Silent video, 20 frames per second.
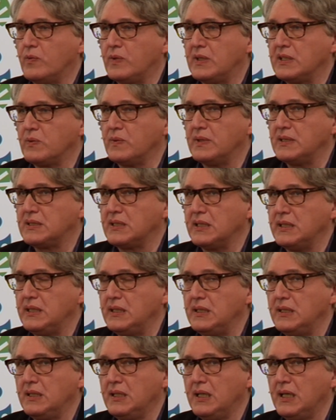what were the
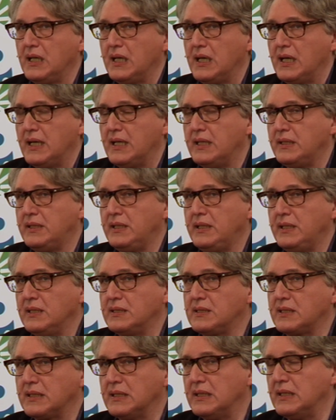did,